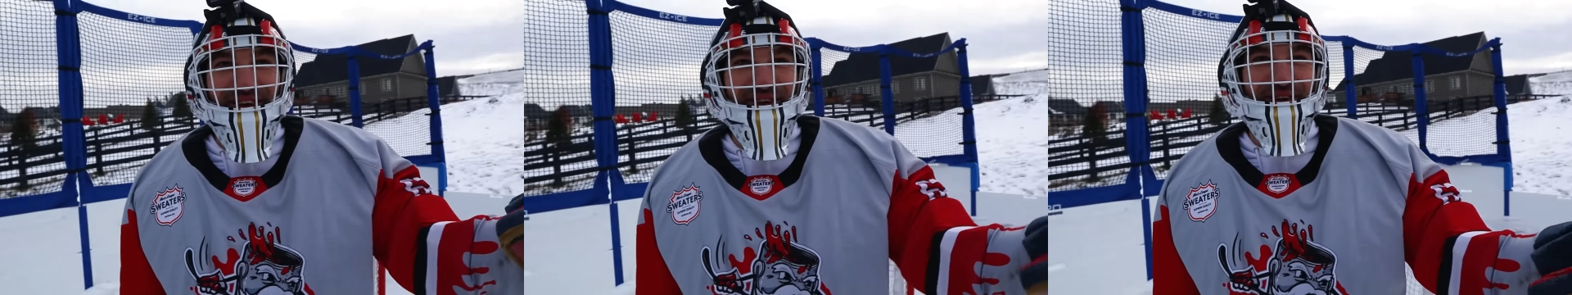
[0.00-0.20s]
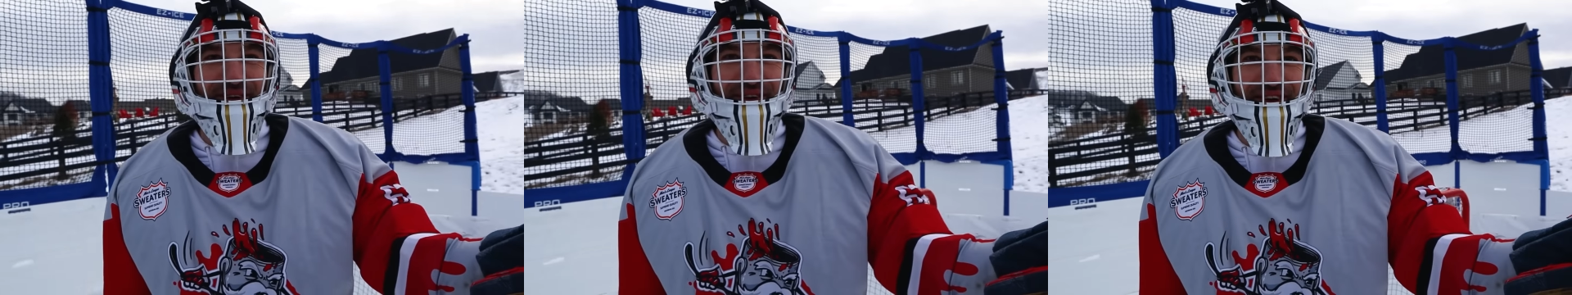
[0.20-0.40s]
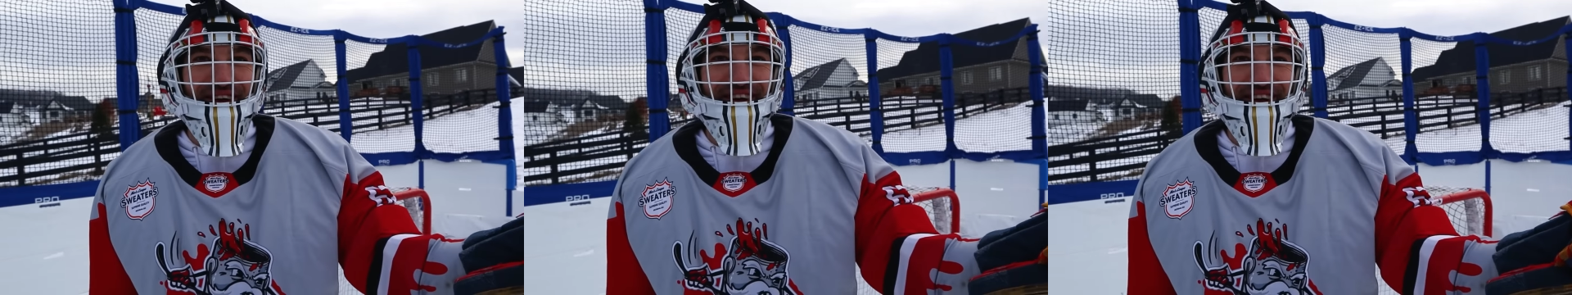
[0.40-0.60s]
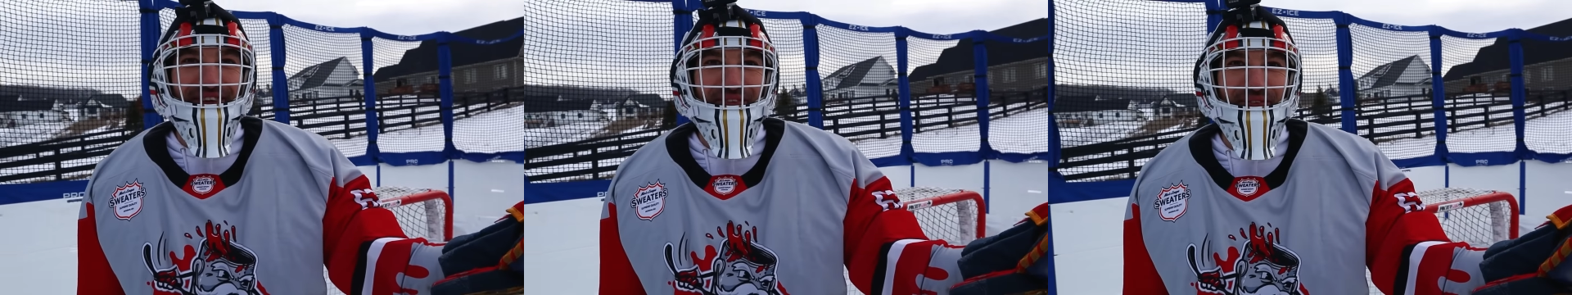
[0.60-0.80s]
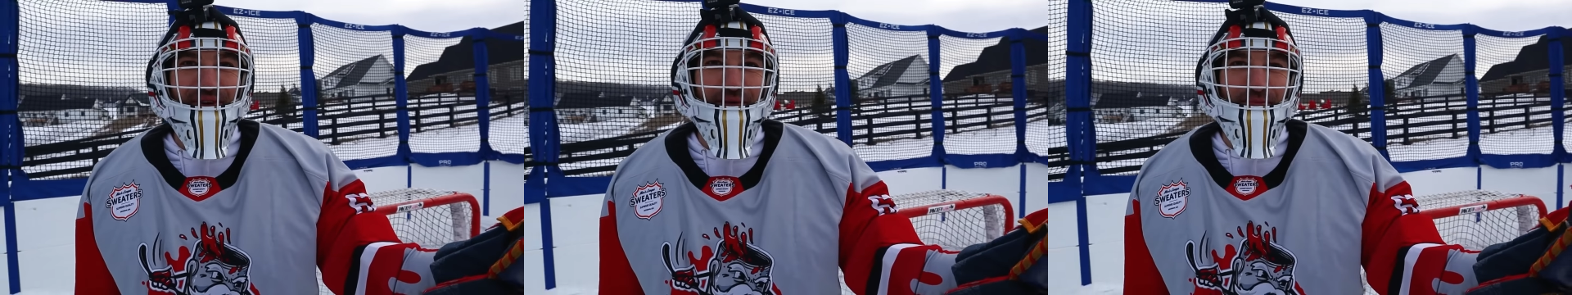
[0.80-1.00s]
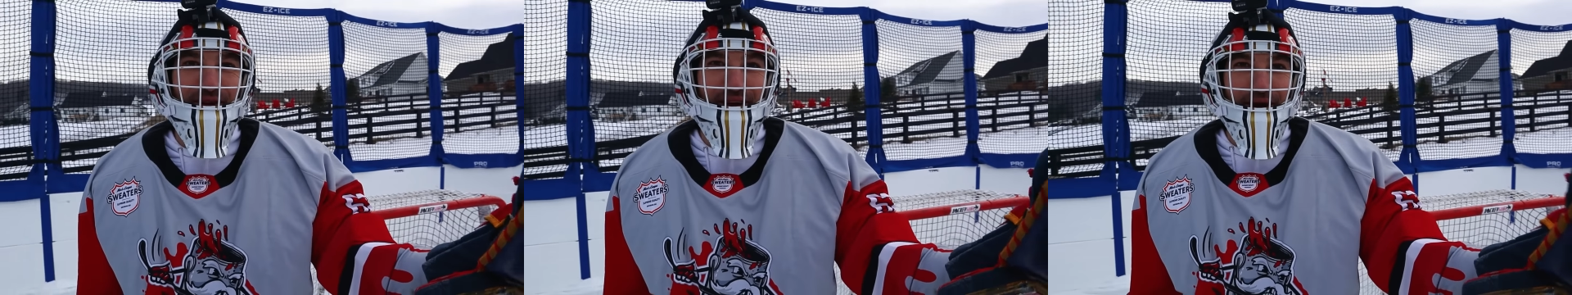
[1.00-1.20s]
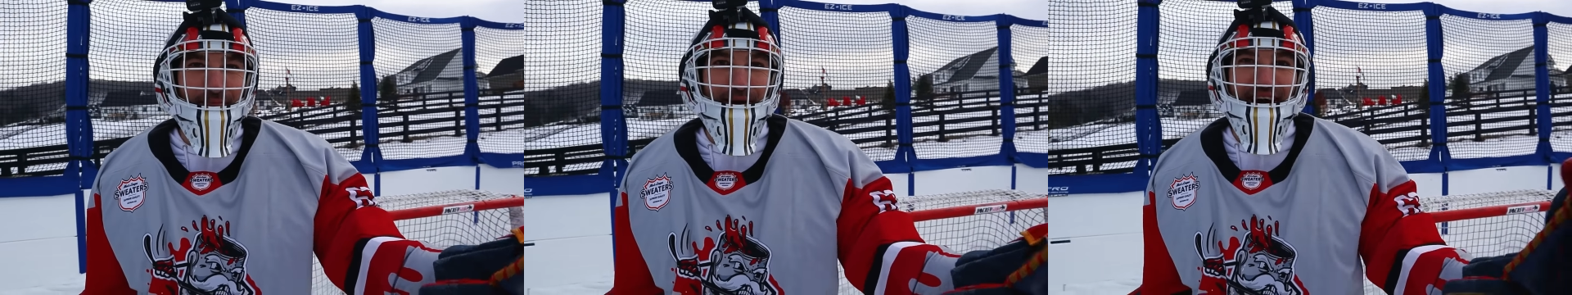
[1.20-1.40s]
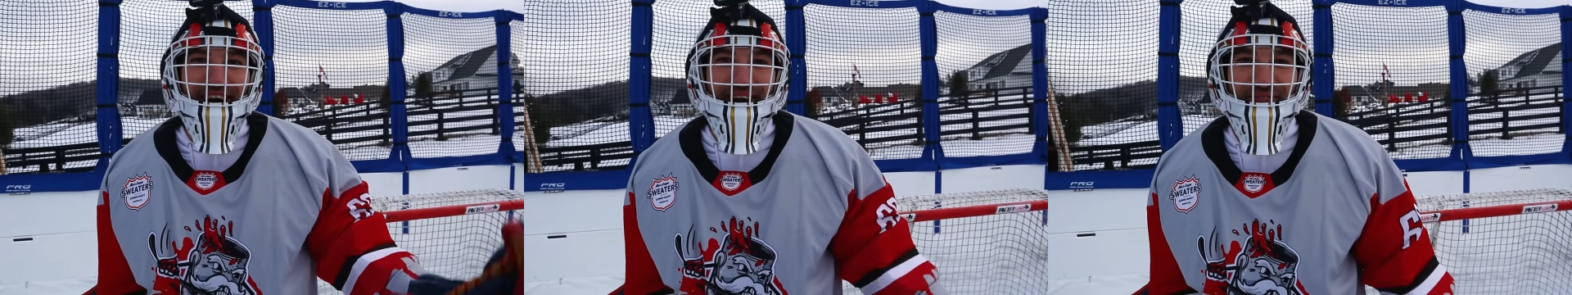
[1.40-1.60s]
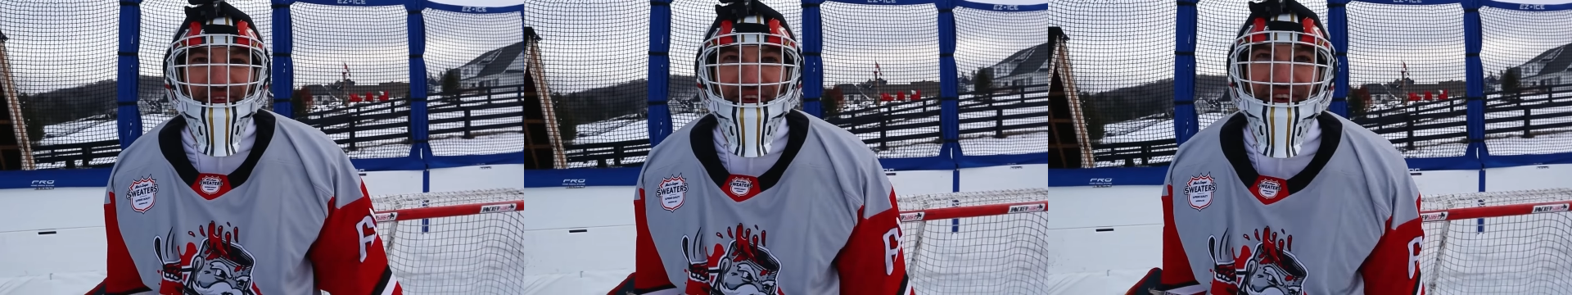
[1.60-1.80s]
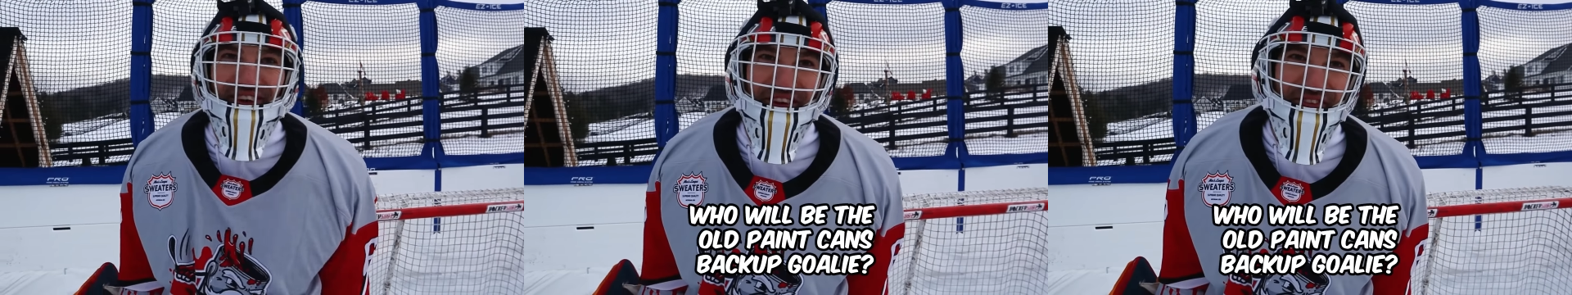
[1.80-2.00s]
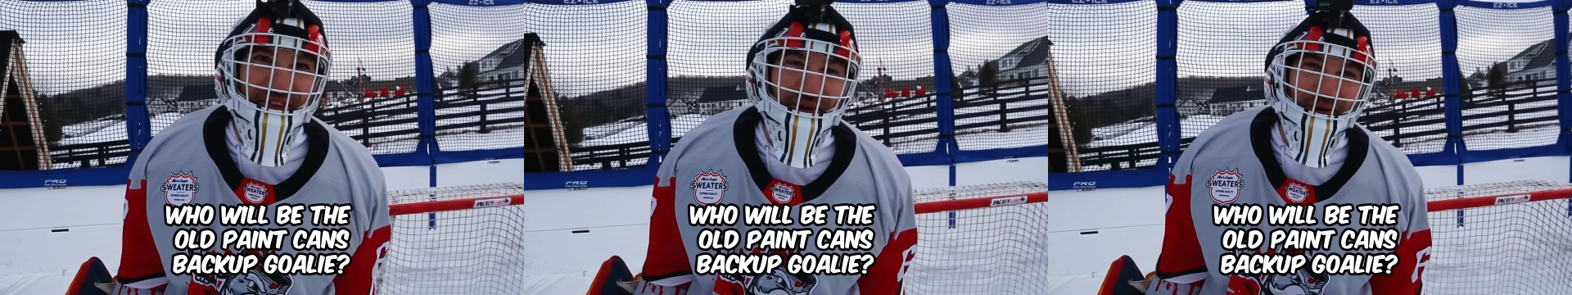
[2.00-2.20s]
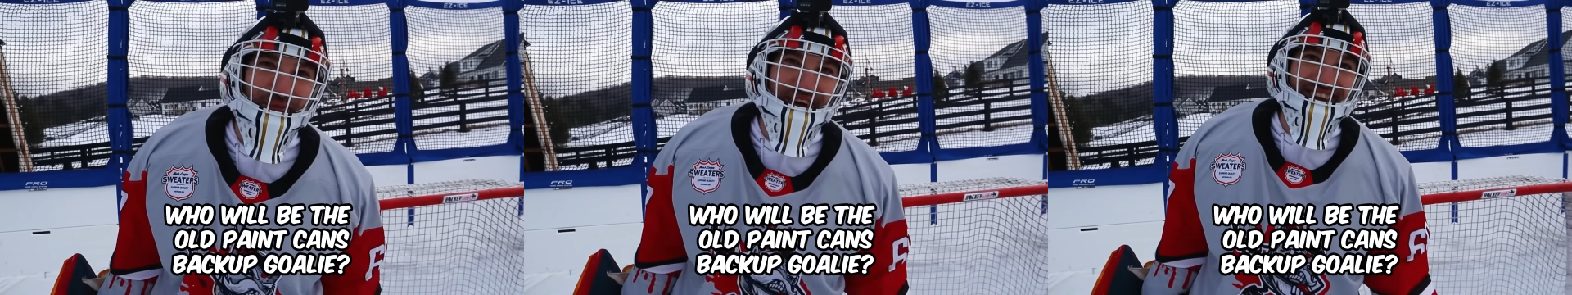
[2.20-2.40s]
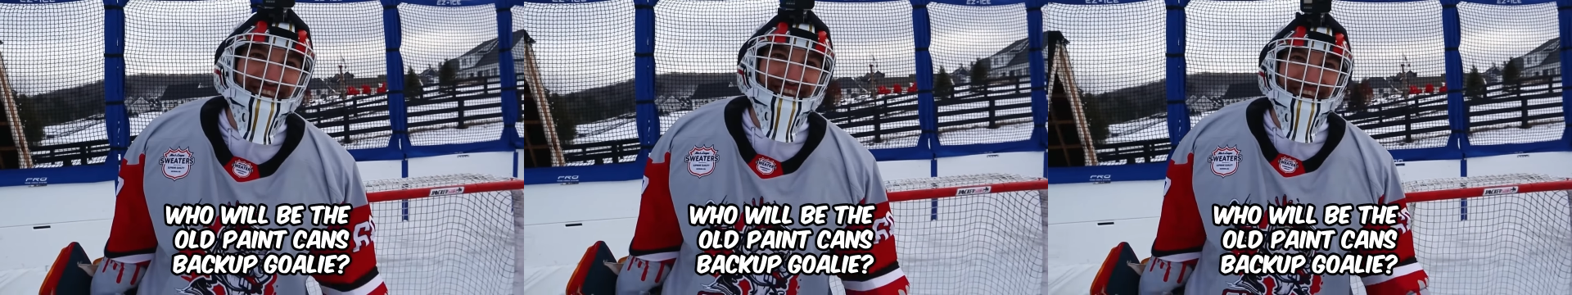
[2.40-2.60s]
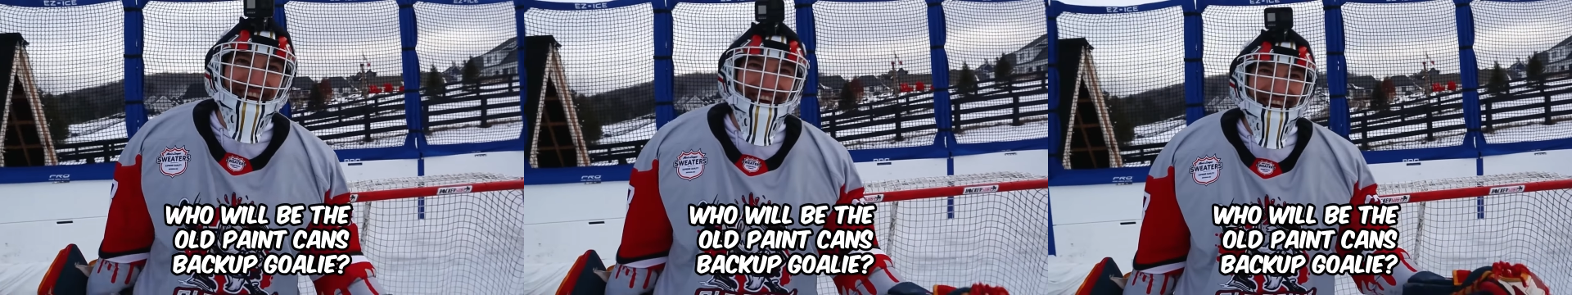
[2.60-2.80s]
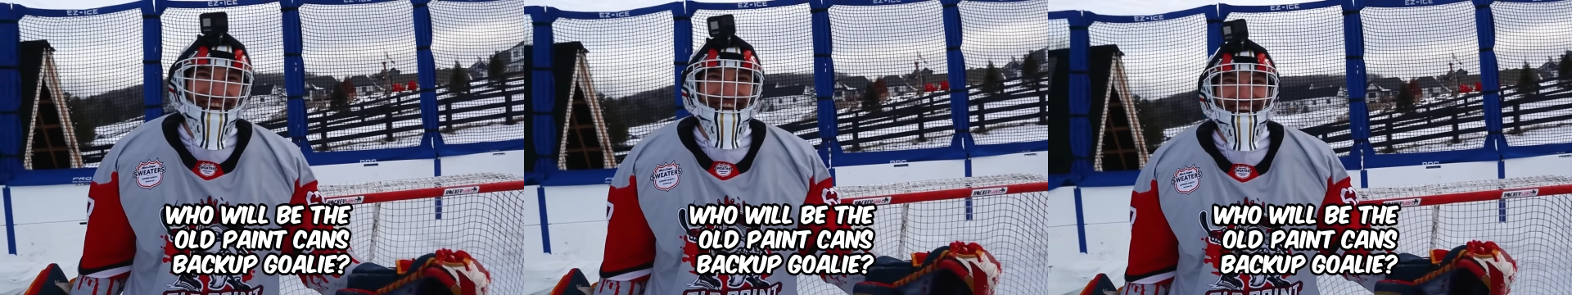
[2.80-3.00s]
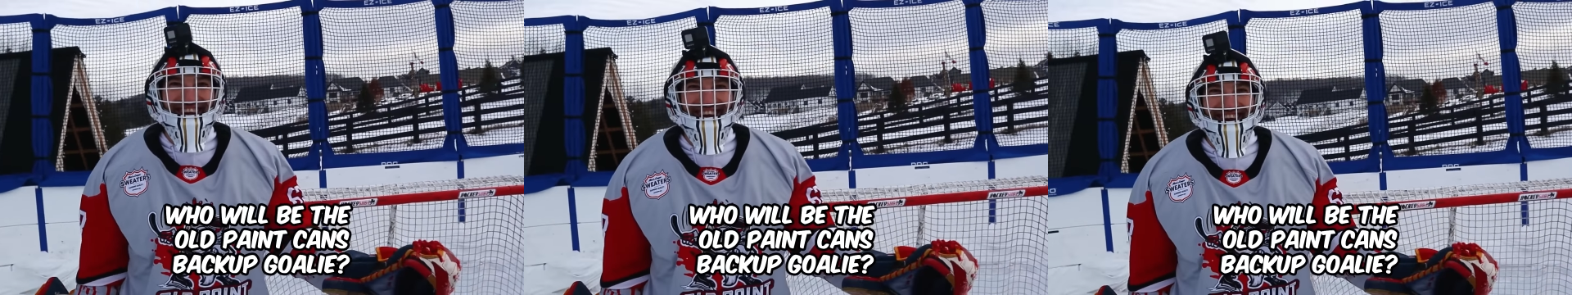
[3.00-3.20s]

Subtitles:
[unreadable: no face in view]